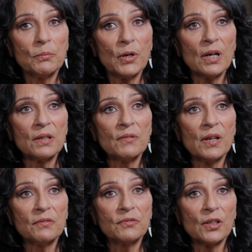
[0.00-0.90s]
proud of
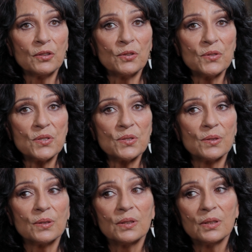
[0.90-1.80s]
our whānau's
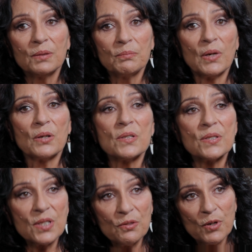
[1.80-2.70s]
Māori
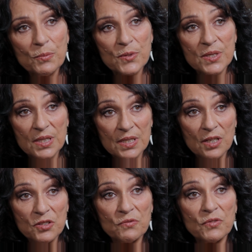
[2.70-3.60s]
Sikh
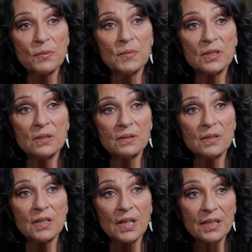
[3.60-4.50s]
representation from the
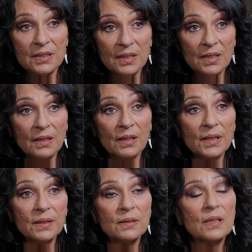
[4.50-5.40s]
Tirikatene
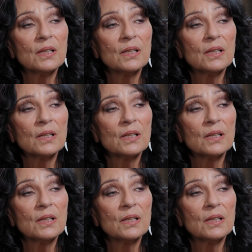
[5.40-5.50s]
line.